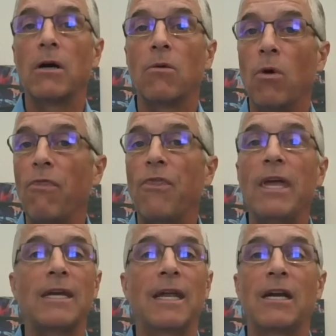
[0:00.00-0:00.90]
one
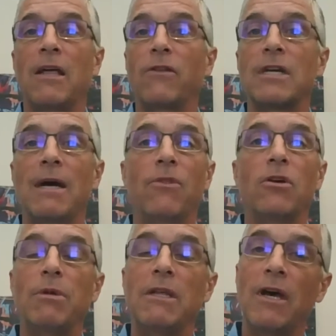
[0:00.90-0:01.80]
thing, and another time
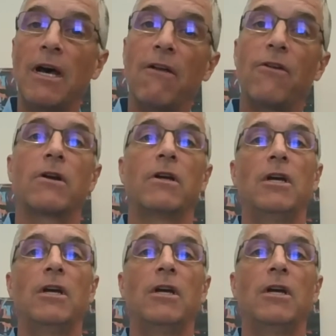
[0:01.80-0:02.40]
they'll be the other.